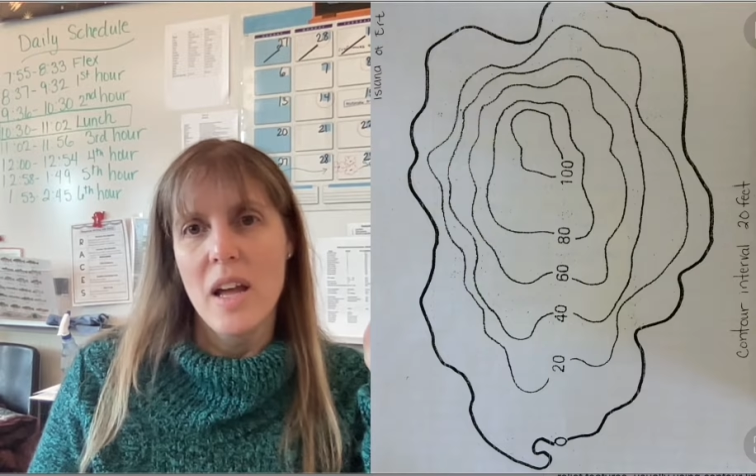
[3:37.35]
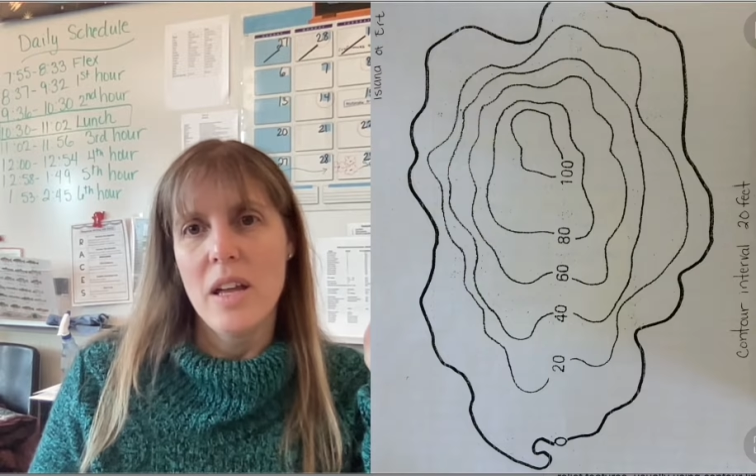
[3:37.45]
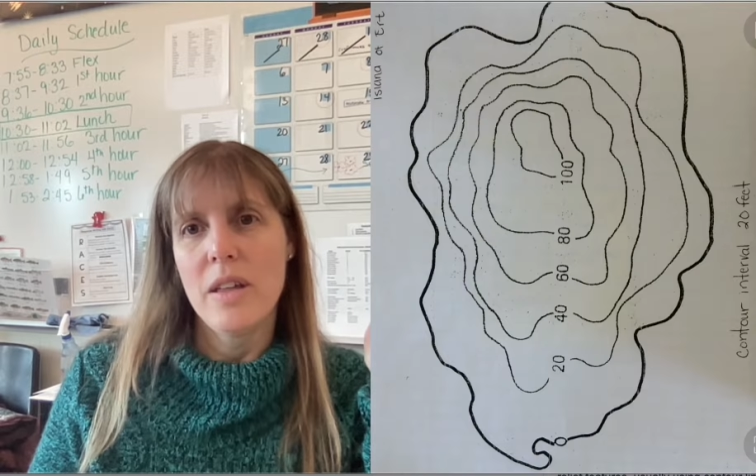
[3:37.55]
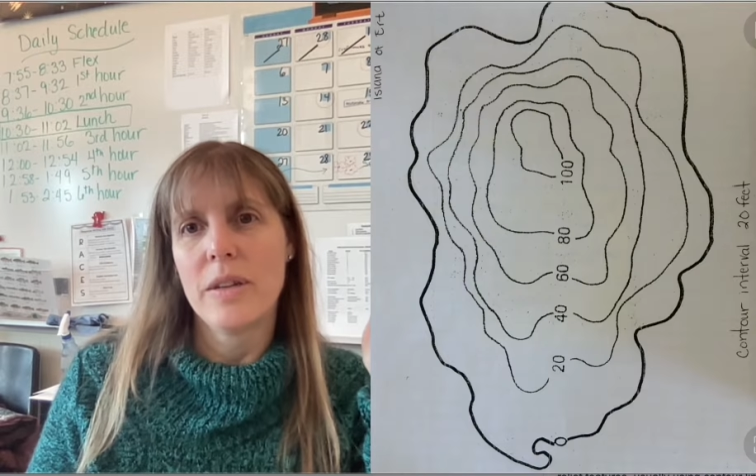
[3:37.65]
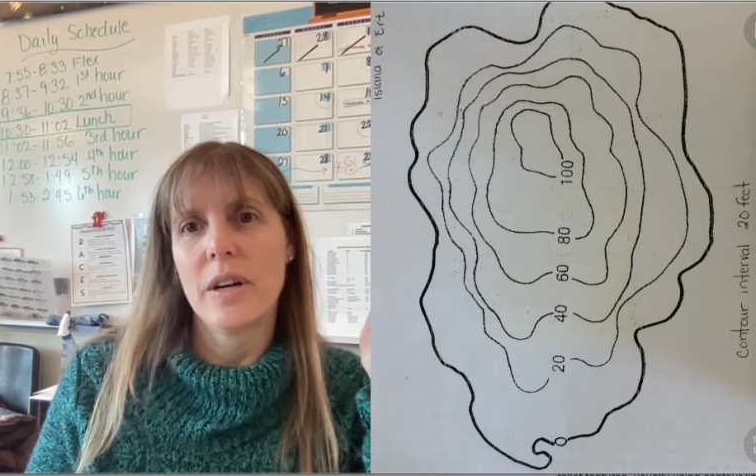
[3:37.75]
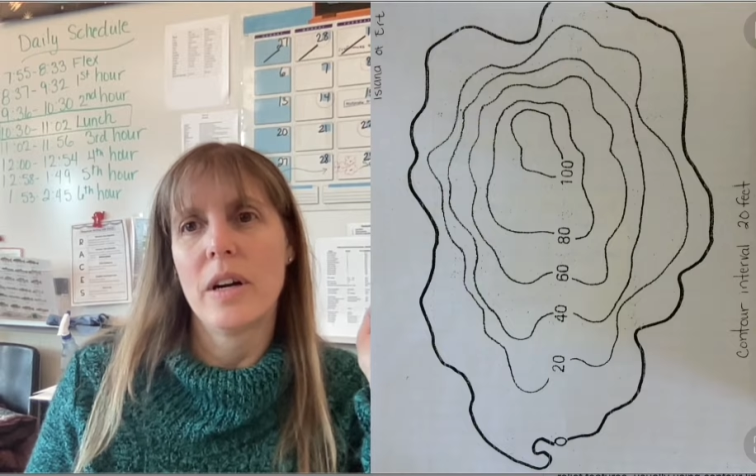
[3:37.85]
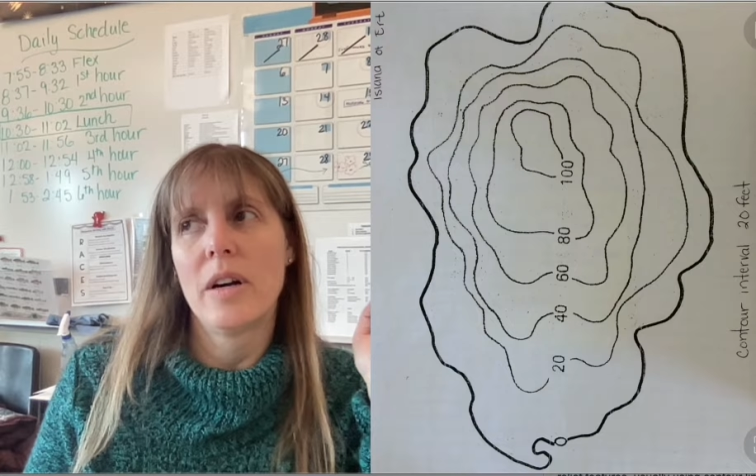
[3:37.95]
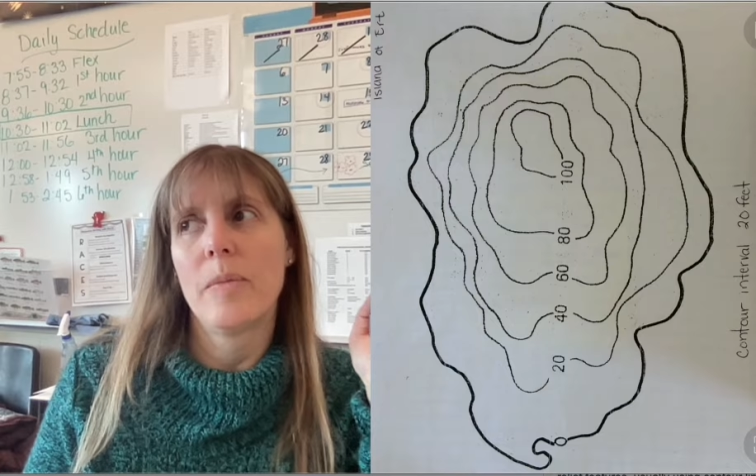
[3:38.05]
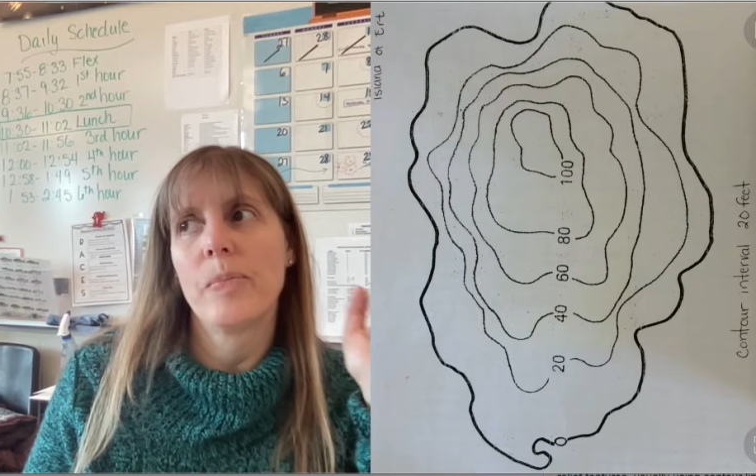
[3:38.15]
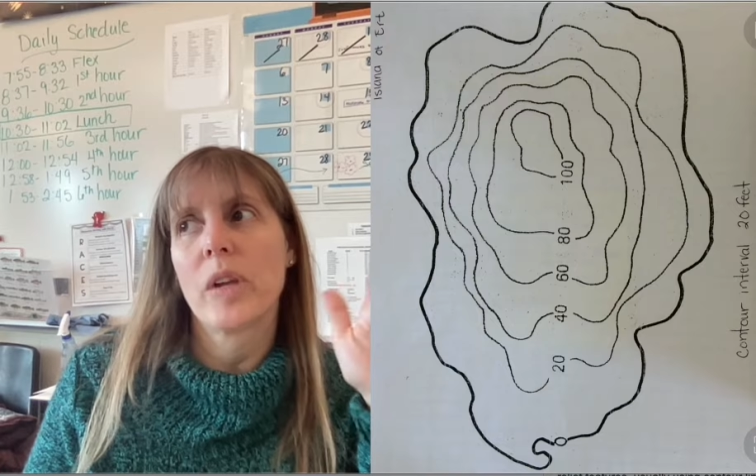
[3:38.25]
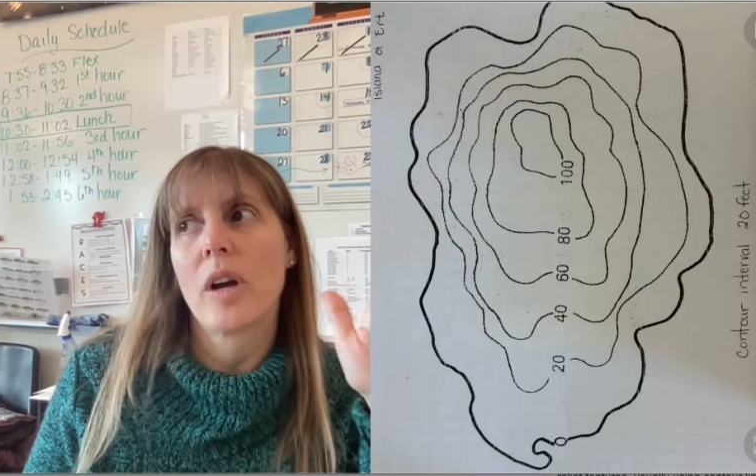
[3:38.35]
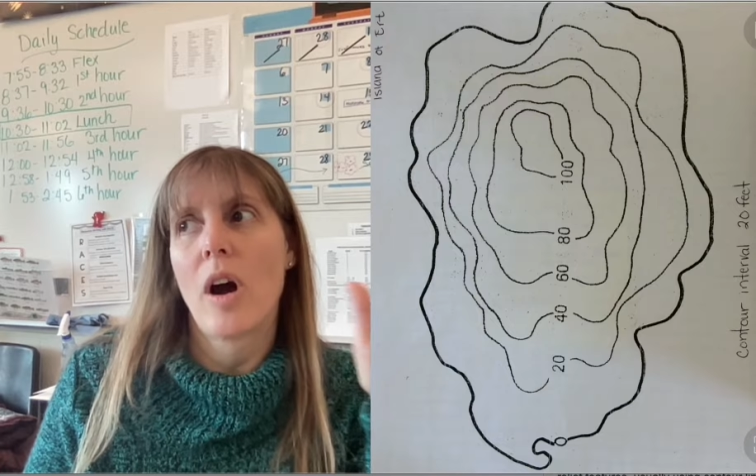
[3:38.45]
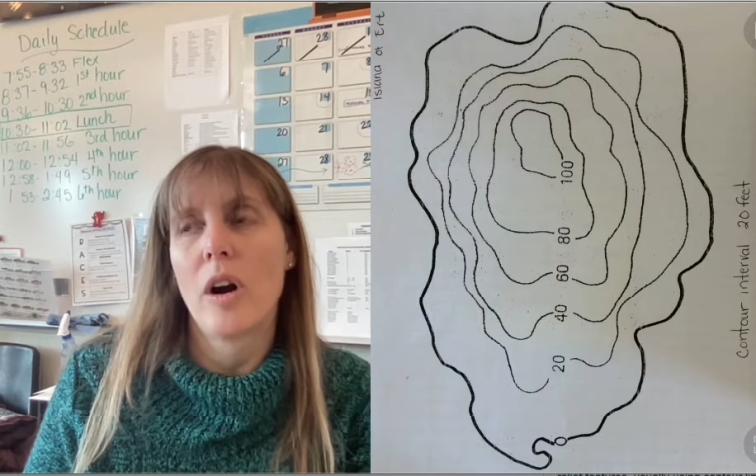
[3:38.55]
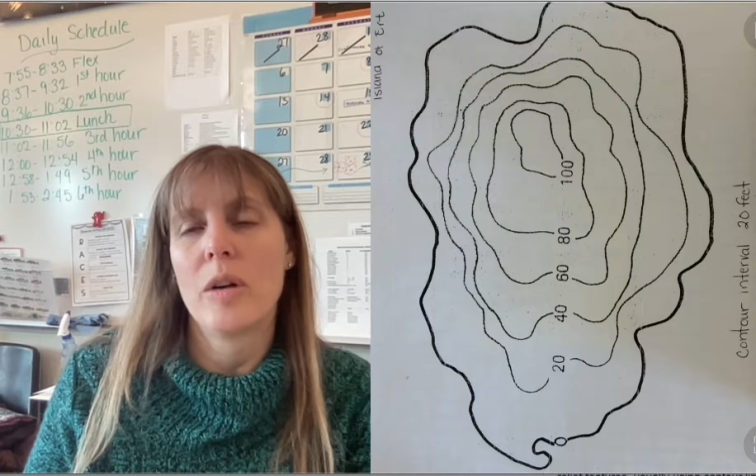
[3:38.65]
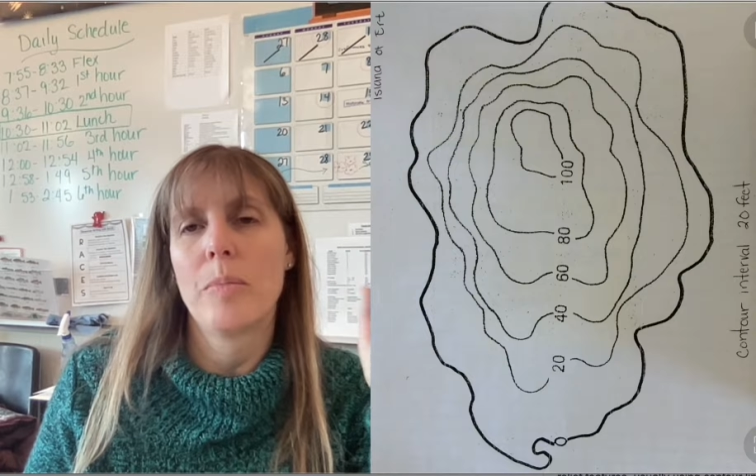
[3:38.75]
either
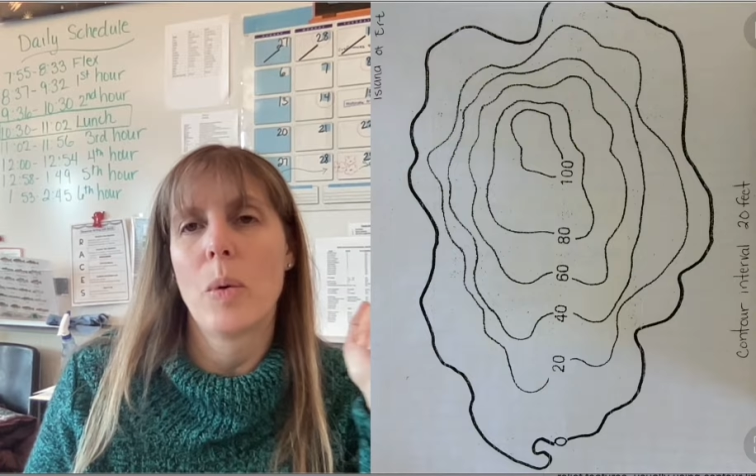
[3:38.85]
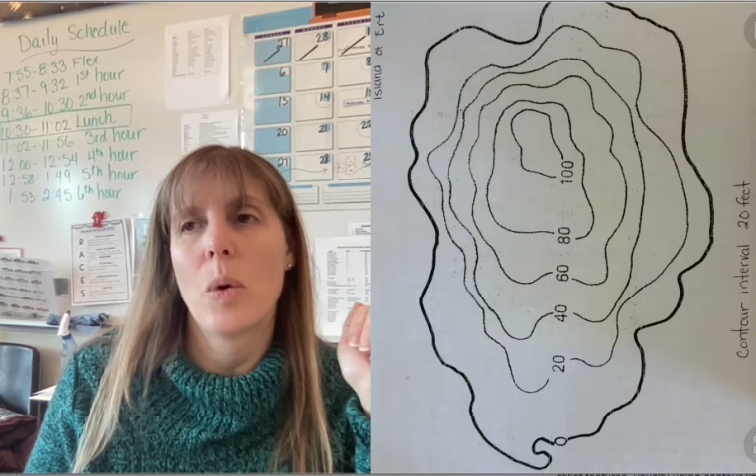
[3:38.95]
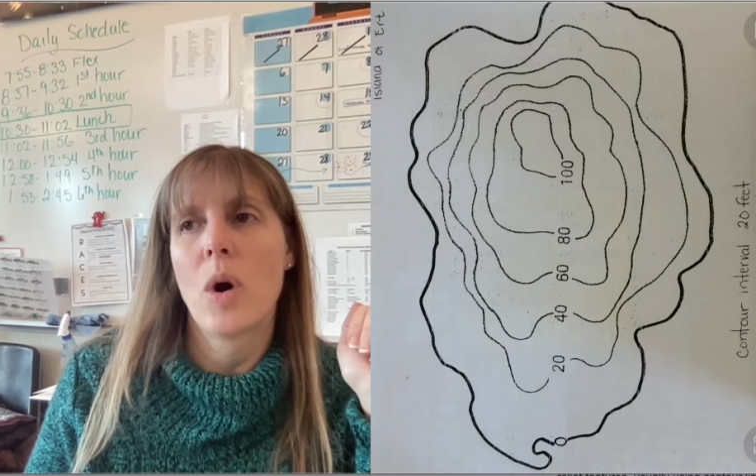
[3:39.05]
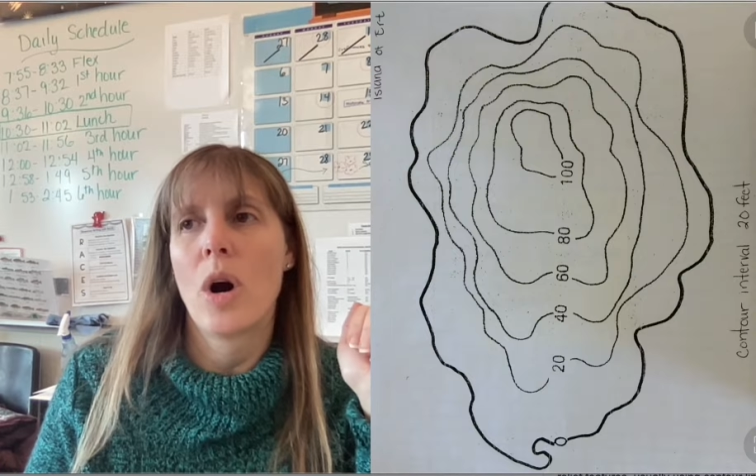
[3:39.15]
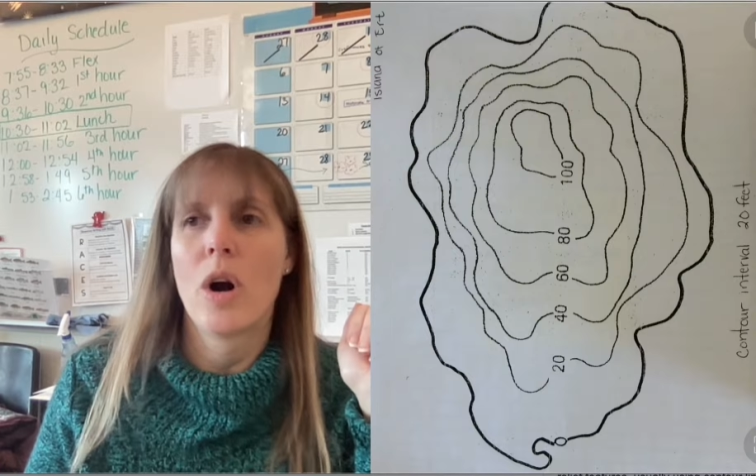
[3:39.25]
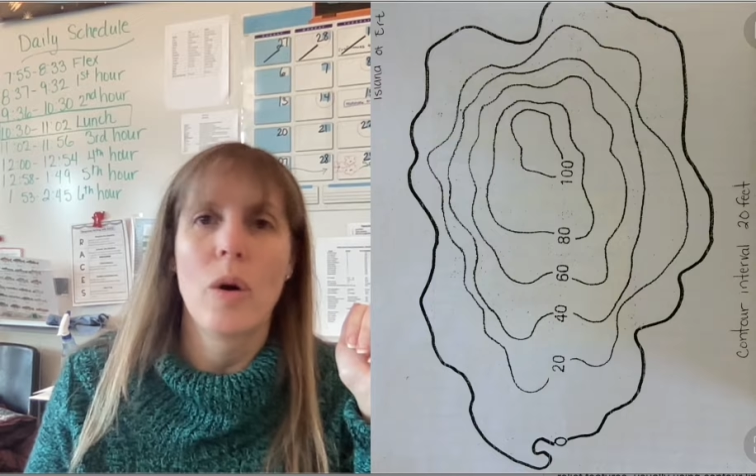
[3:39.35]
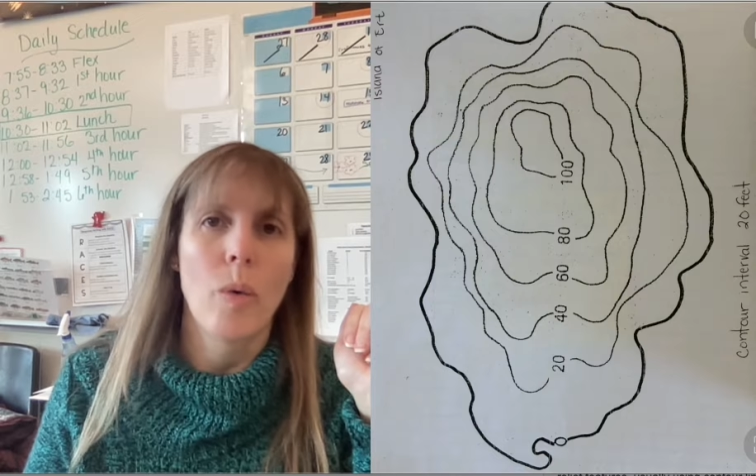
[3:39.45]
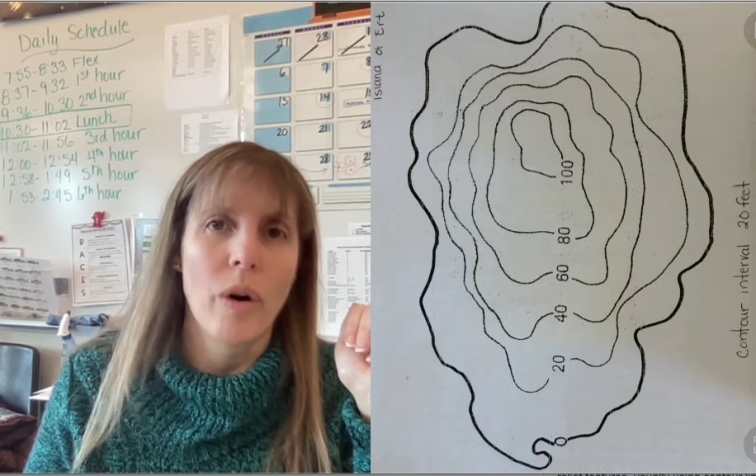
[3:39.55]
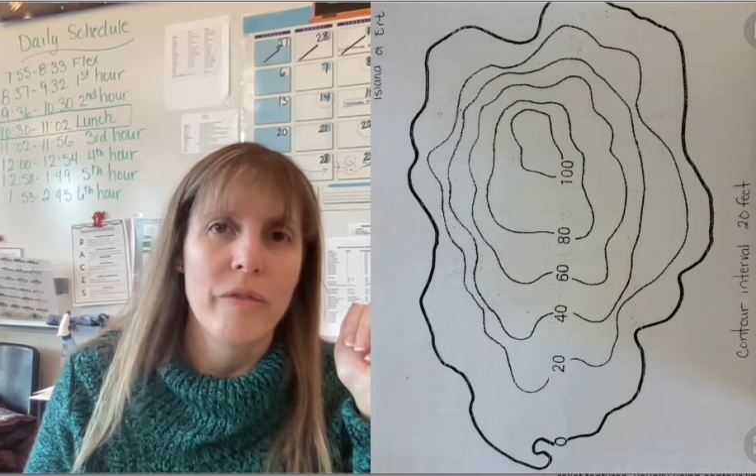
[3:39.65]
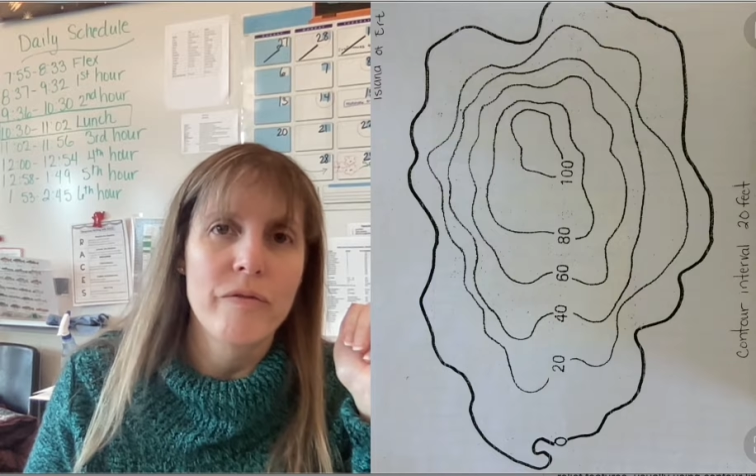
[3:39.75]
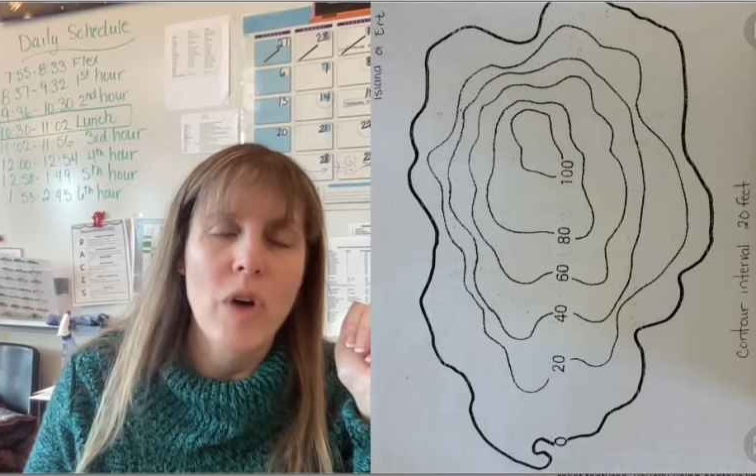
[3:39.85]
cardboard or